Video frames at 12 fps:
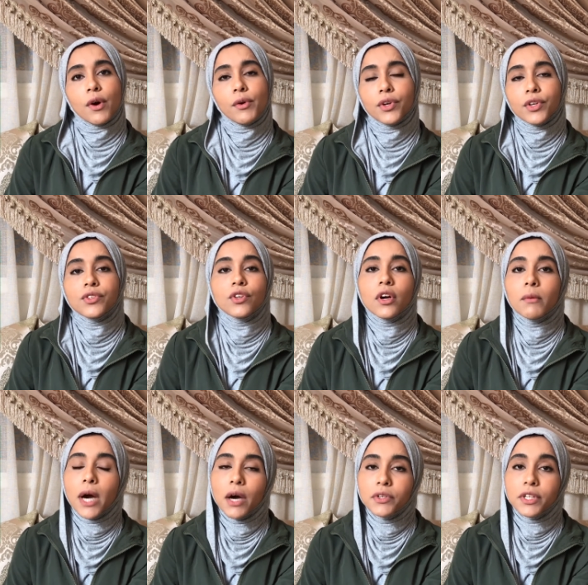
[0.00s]
where we're going to talk
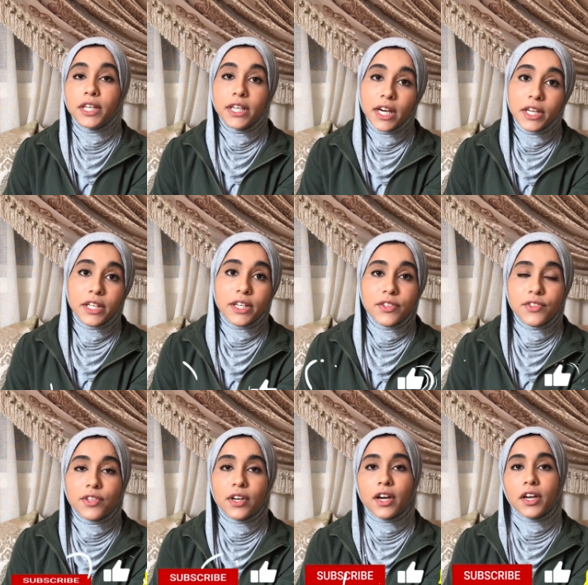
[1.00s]
about the key
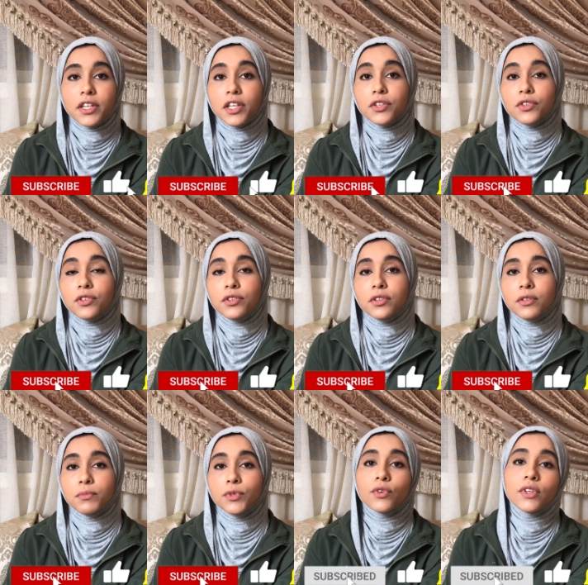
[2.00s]
ideas, architecture
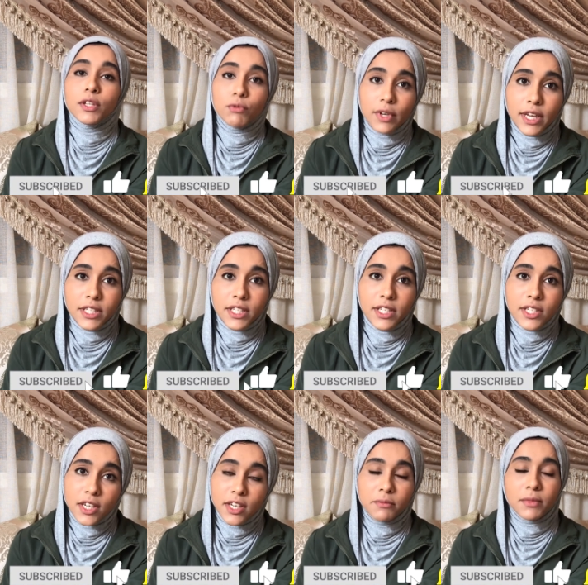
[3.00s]
purely related this
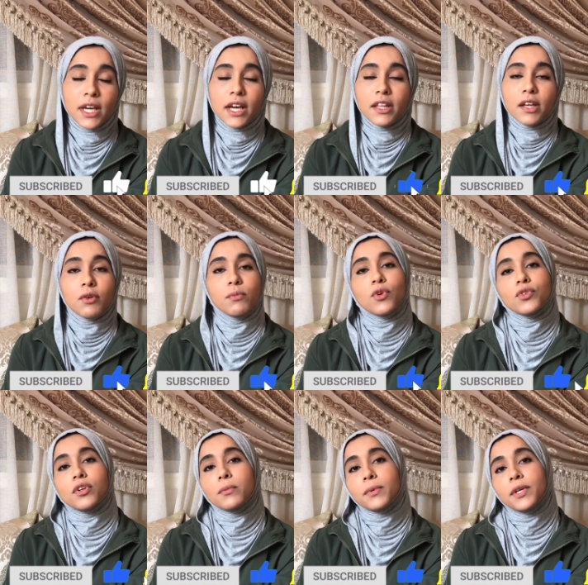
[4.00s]
time, that were
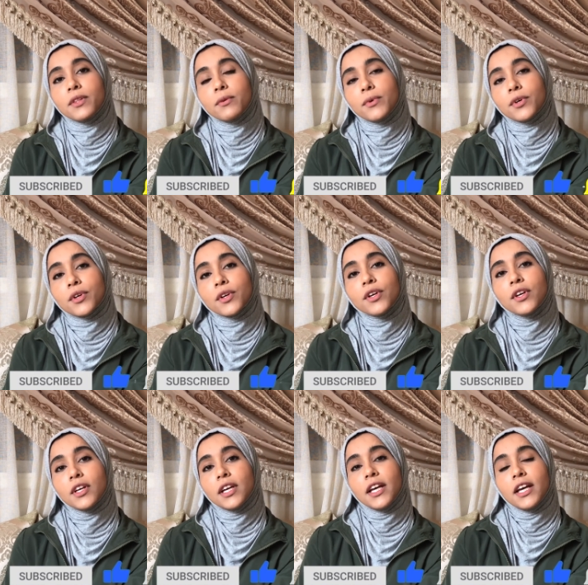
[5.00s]
brought up in the book.
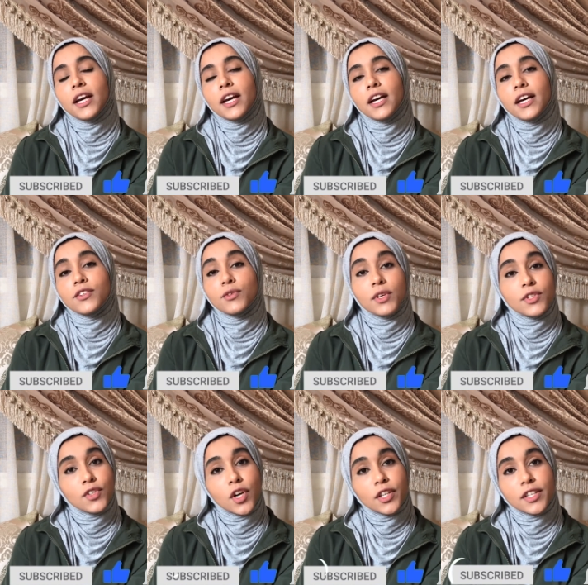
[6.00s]
So let's
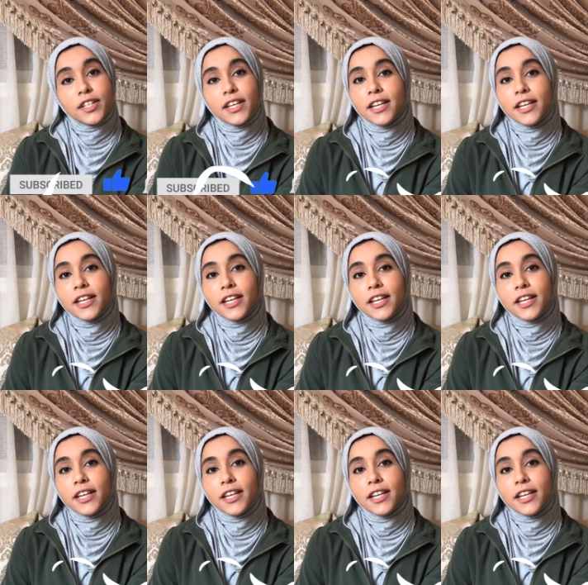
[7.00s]
start.